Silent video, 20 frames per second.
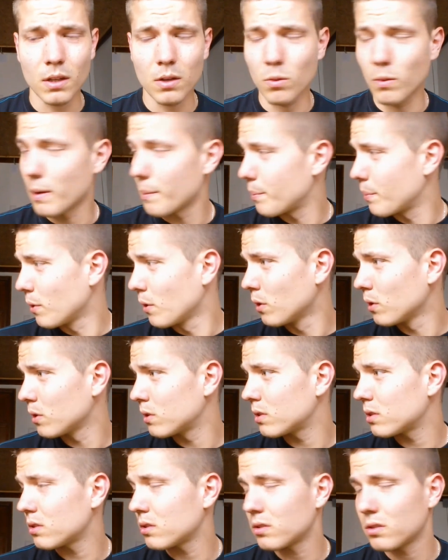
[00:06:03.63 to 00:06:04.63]
we
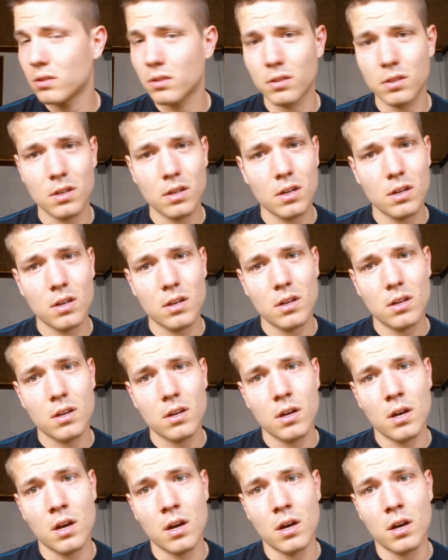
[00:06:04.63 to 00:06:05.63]
put
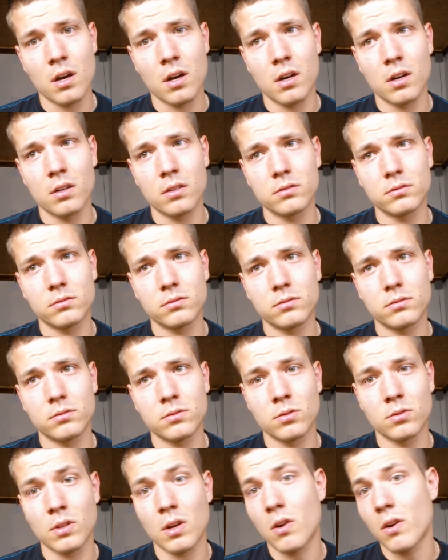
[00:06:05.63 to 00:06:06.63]

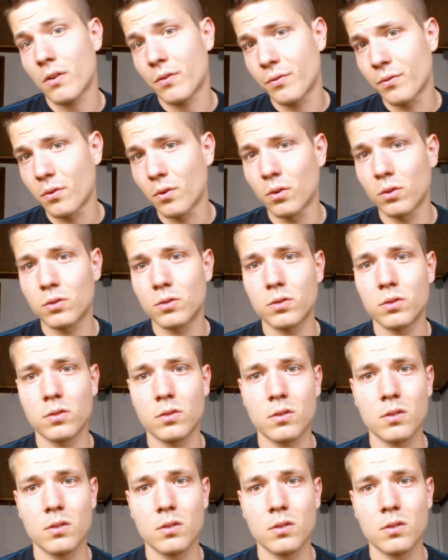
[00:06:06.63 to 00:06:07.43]
on our food